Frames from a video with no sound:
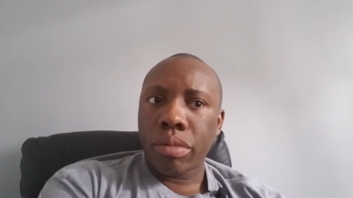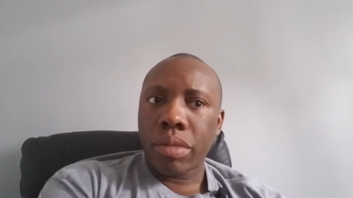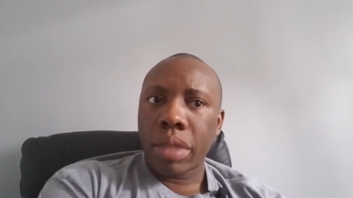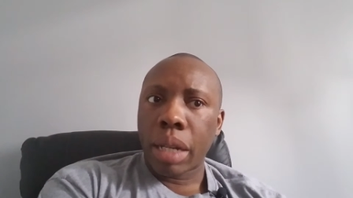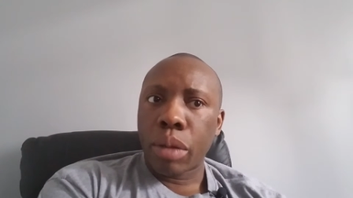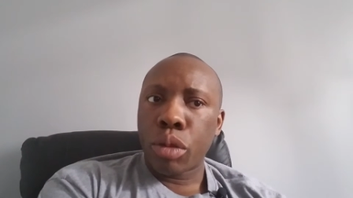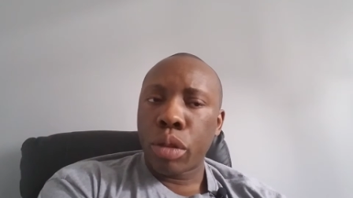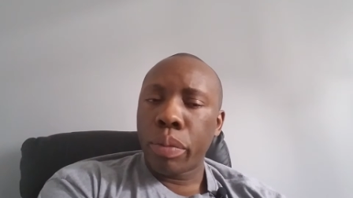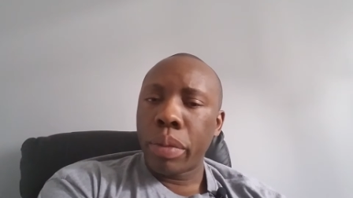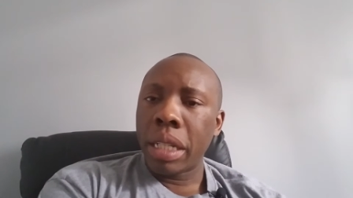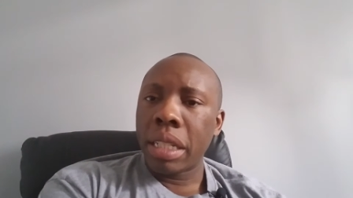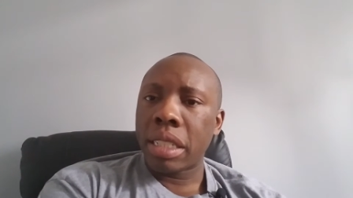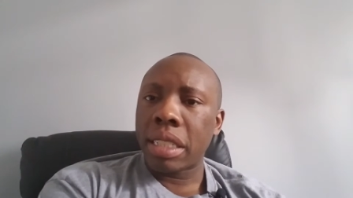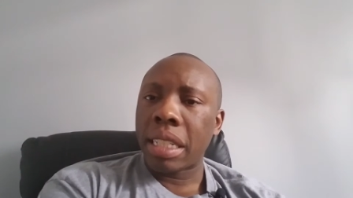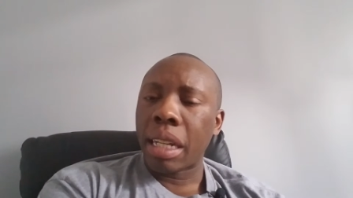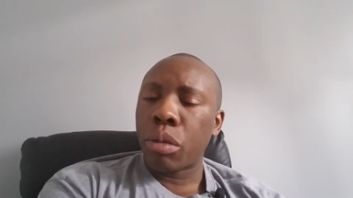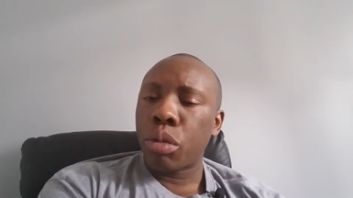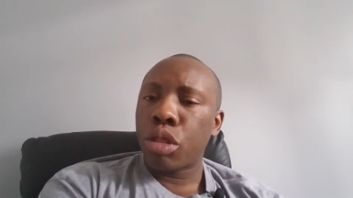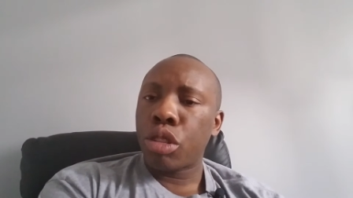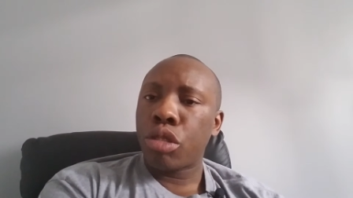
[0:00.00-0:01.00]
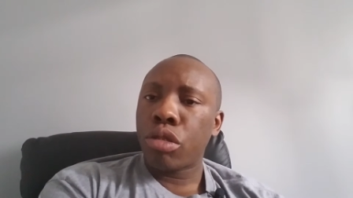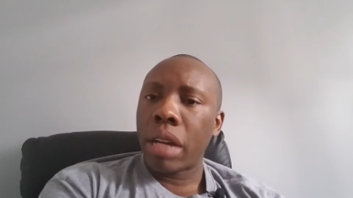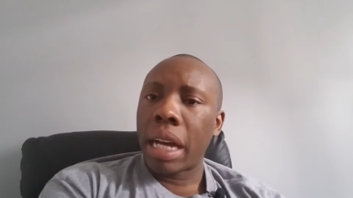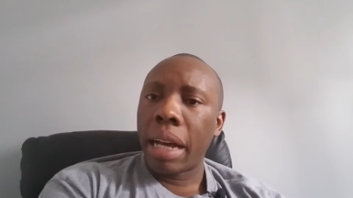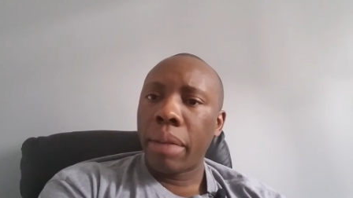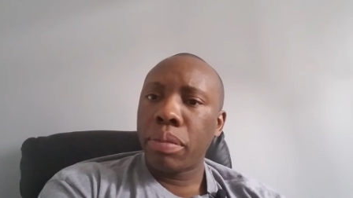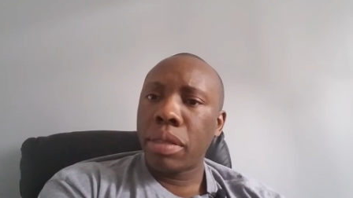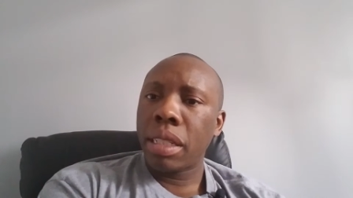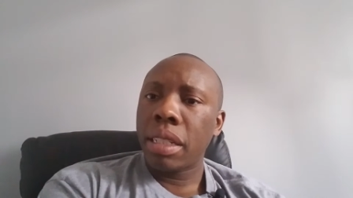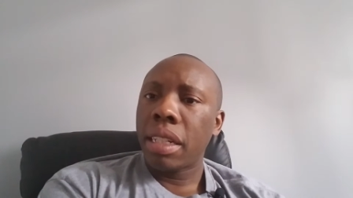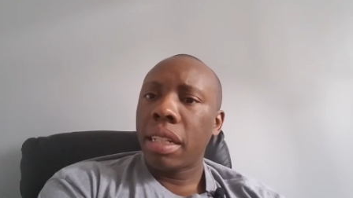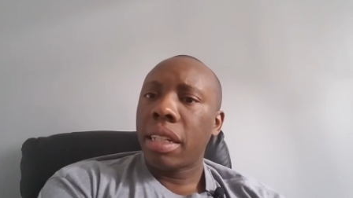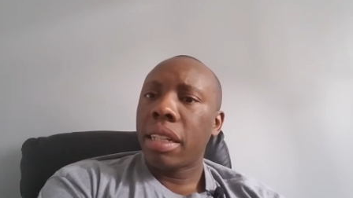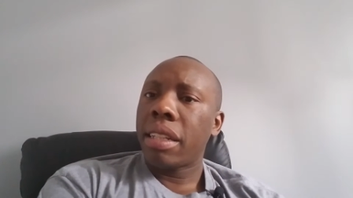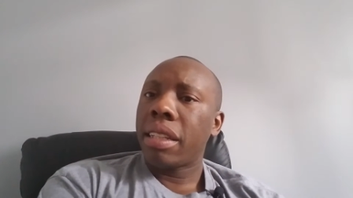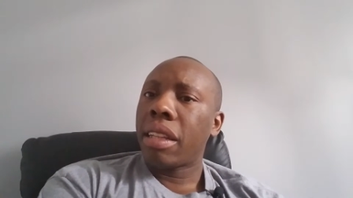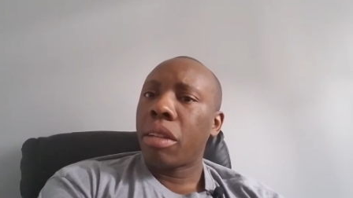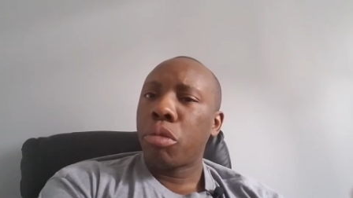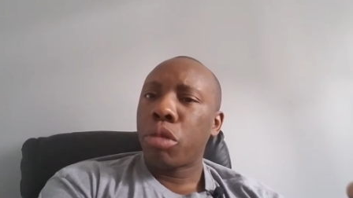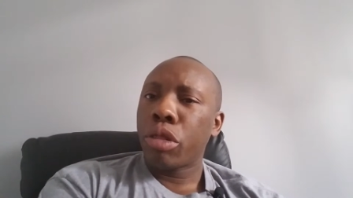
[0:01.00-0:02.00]
that were missed, that were dropped,
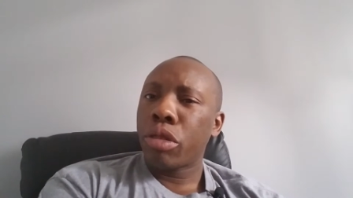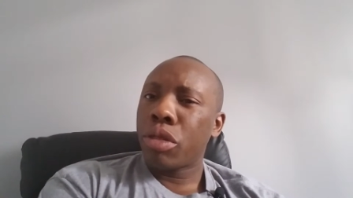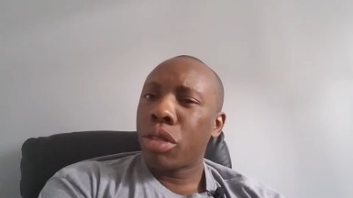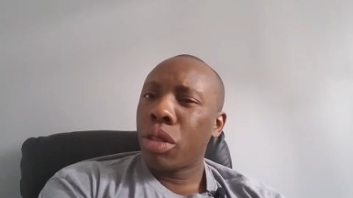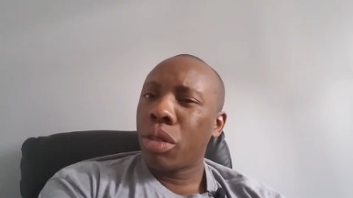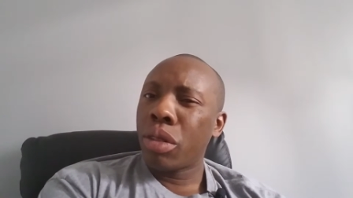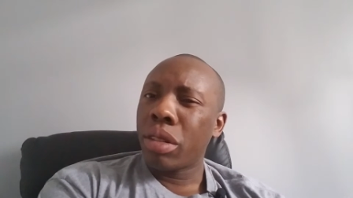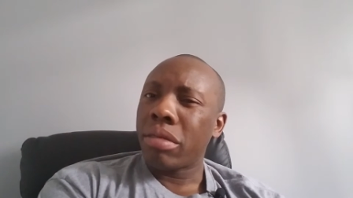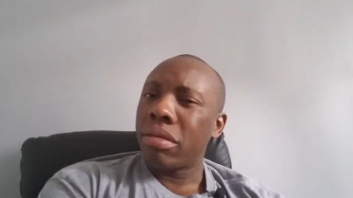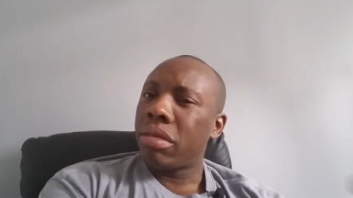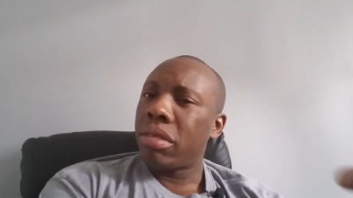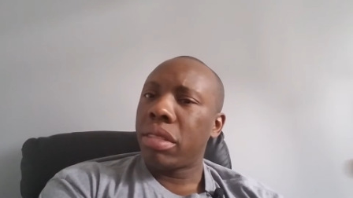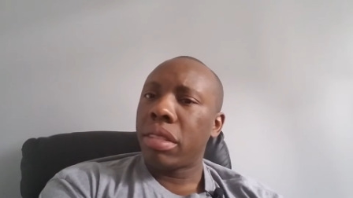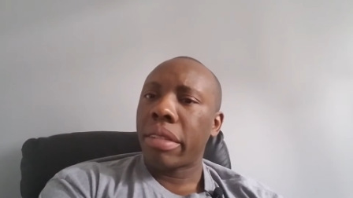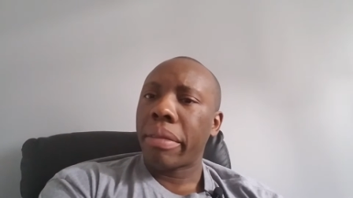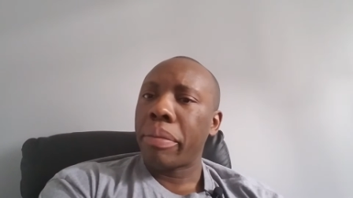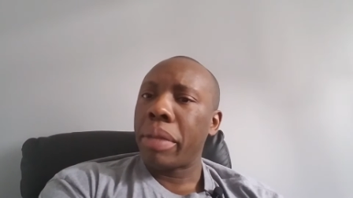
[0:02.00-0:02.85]
that were ignored.